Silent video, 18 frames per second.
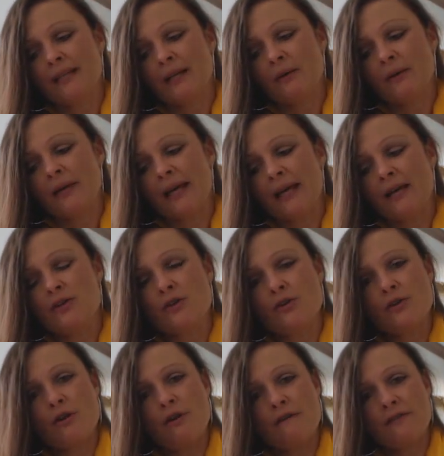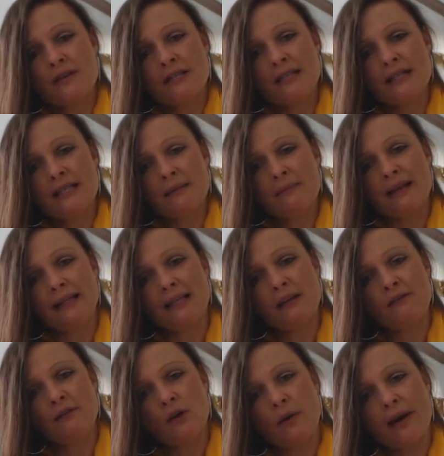okay, in your nervous system, I
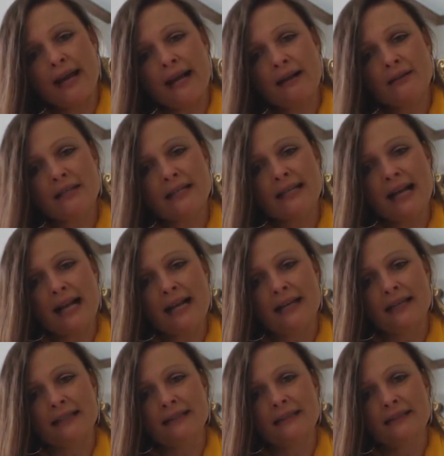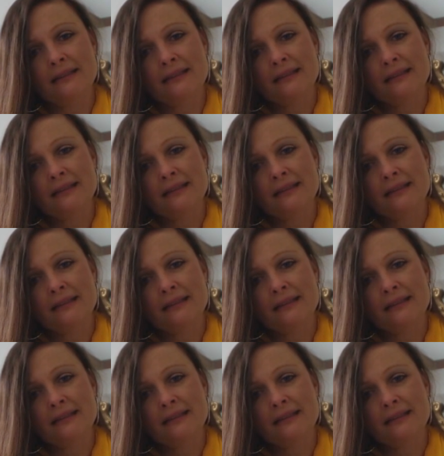think of going outside.